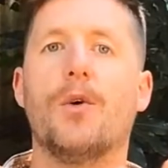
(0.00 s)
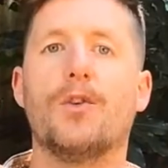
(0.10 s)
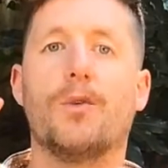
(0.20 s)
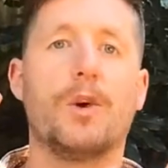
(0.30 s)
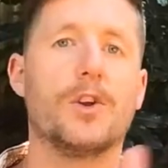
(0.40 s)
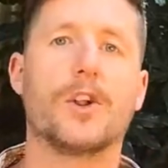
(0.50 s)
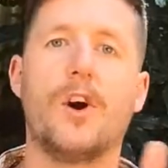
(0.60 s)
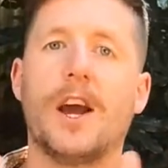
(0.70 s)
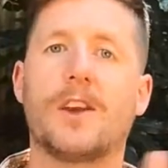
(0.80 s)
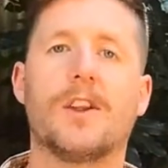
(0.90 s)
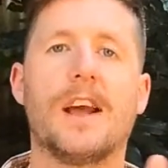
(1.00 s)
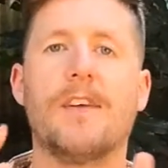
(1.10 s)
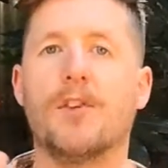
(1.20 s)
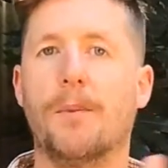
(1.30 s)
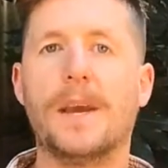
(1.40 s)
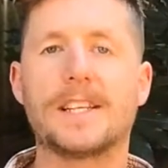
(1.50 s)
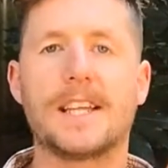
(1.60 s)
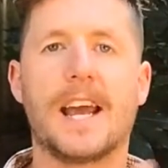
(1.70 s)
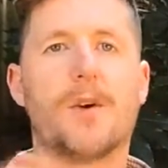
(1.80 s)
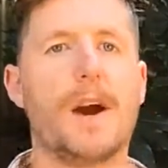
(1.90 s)
what you like, you love, your biggest
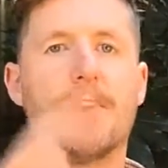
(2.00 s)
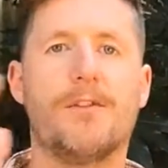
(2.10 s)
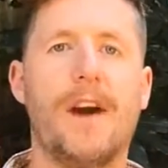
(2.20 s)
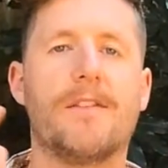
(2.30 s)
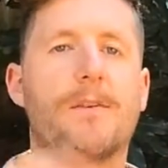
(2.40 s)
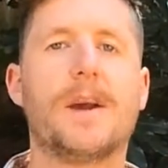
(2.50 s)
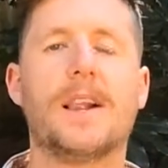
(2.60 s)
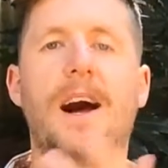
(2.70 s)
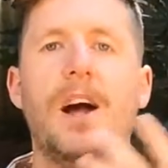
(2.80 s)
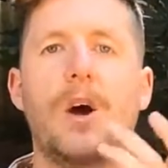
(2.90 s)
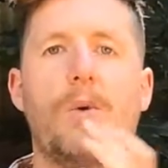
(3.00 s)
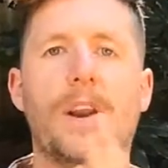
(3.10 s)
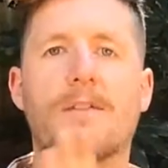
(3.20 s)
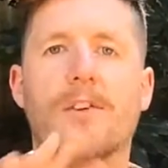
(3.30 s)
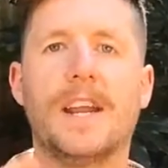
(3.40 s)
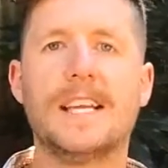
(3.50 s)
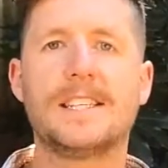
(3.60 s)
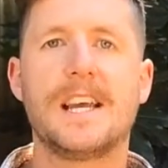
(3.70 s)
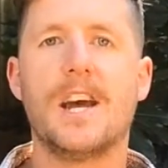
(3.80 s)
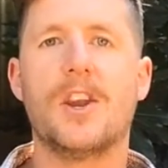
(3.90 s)
takeaway, your favorite pillar, whatever it
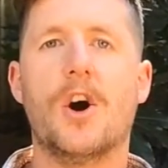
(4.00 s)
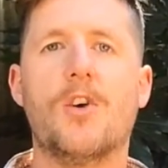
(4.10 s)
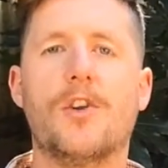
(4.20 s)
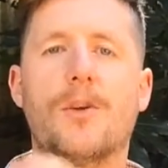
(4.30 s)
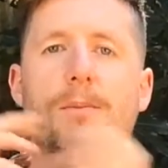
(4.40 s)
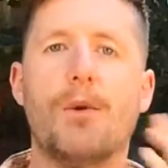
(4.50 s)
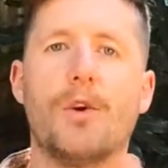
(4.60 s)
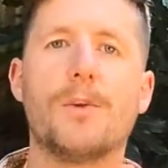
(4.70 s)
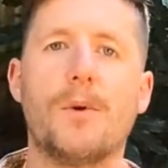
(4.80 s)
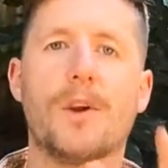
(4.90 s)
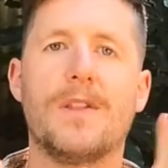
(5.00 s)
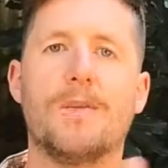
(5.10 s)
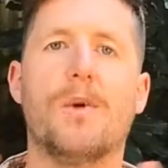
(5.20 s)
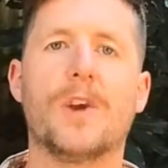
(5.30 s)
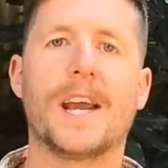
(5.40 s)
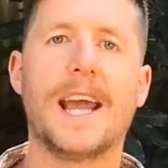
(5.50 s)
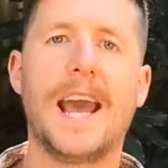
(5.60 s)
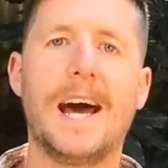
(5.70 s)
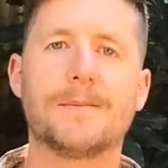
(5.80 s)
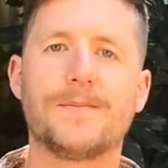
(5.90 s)
is. Know that the more you put in, the more you get
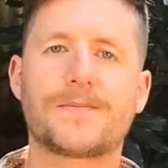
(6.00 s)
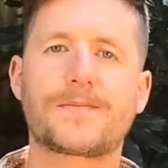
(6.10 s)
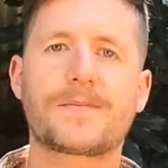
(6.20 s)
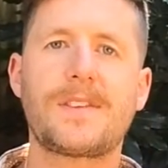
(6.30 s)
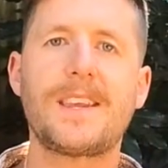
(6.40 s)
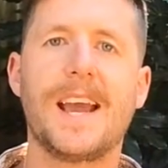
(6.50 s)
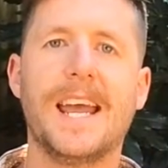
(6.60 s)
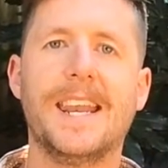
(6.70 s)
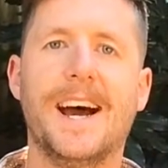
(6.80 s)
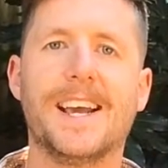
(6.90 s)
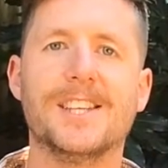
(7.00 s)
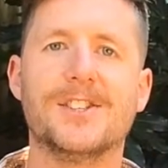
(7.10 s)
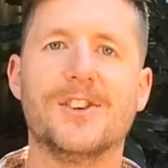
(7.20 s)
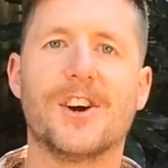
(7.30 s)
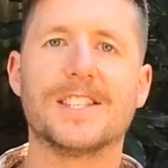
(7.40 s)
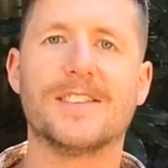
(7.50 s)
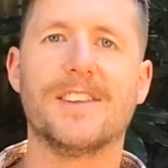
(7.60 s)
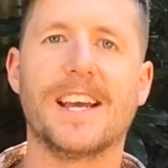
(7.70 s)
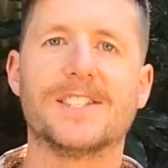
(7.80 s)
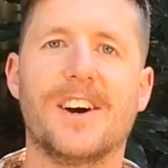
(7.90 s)
out. And here's to you guys
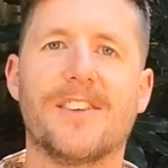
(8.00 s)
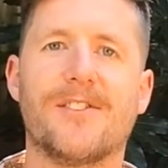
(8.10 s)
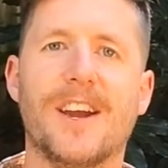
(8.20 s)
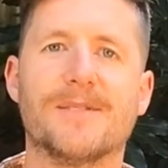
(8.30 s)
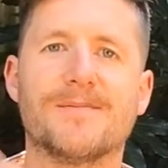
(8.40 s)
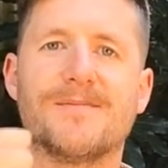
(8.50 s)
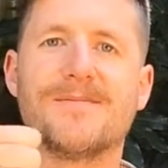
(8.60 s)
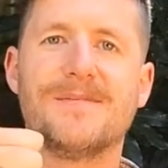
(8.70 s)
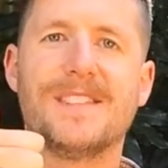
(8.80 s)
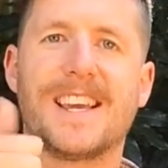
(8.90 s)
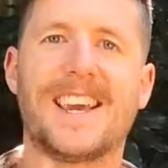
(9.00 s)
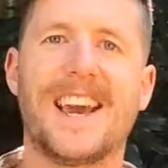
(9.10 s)
living anxiety free. Take